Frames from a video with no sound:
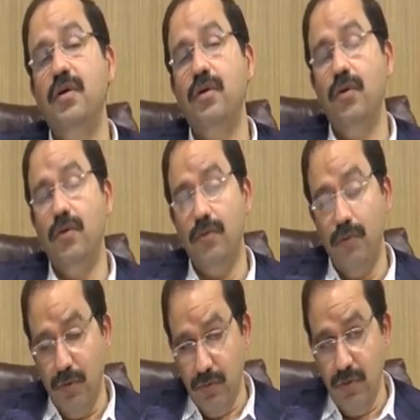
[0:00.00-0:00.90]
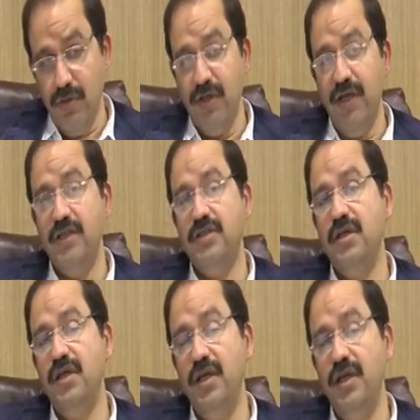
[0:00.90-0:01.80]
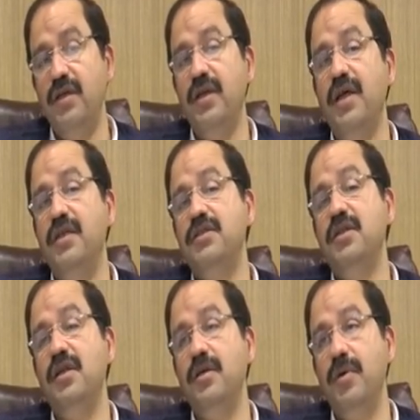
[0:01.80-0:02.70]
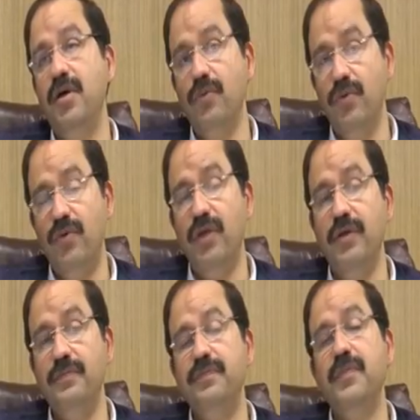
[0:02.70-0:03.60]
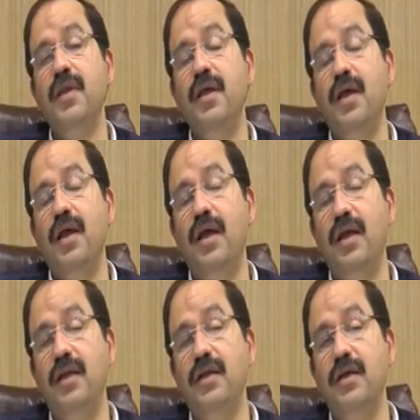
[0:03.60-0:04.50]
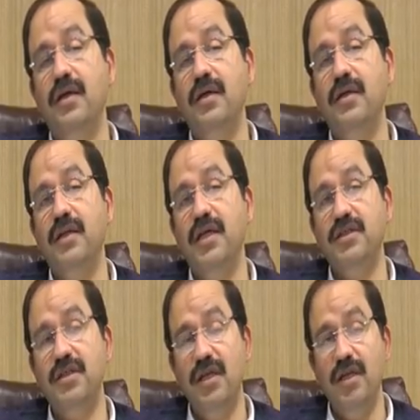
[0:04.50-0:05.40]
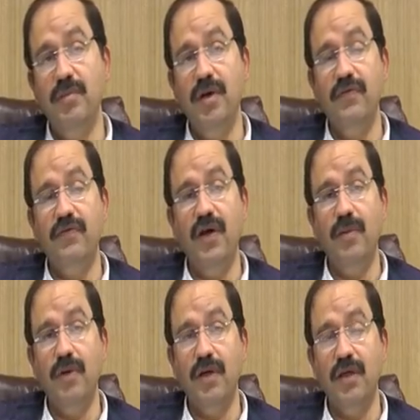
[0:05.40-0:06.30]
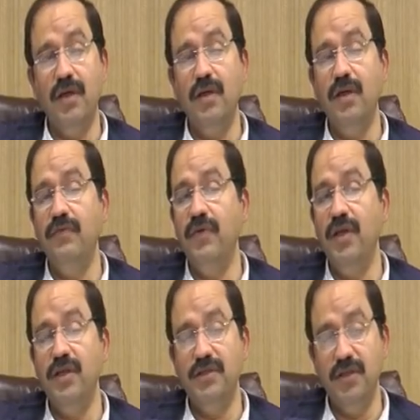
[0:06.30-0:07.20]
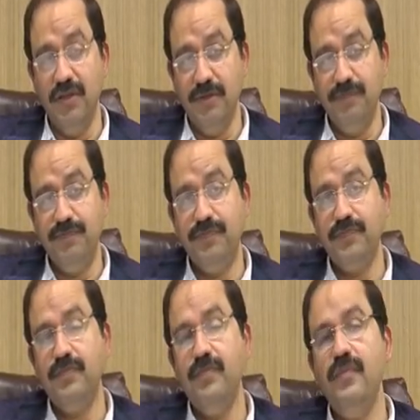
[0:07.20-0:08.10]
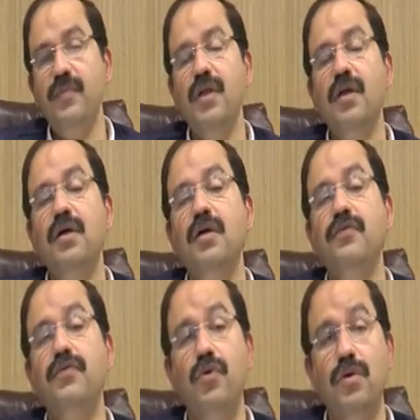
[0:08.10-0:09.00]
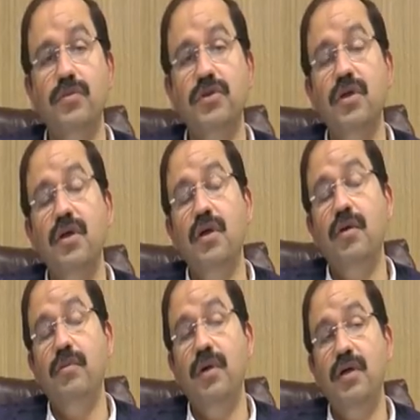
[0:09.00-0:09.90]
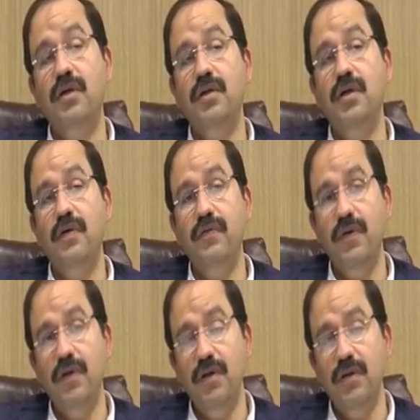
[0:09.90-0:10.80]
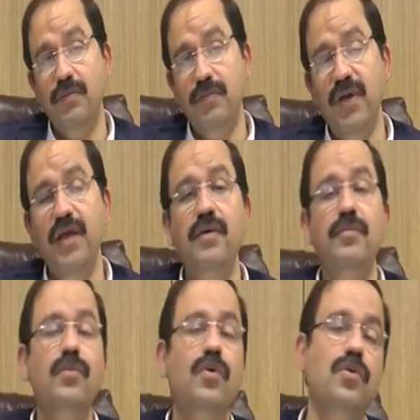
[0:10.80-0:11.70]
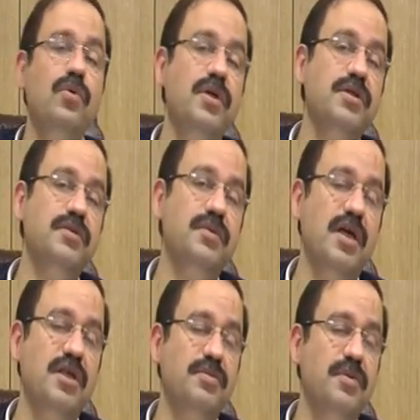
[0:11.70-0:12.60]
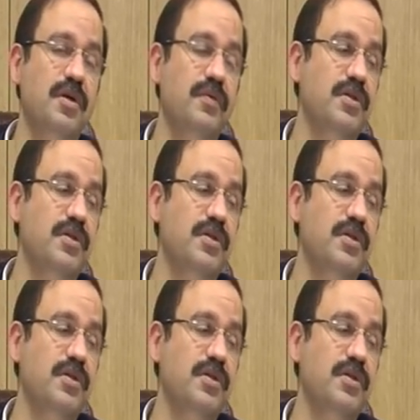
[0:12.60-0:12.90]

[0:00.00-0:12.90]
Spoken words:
not only nationally, internationally by Rotary, and nationally by Pharmacare and various other forums. But our main motto is, as per our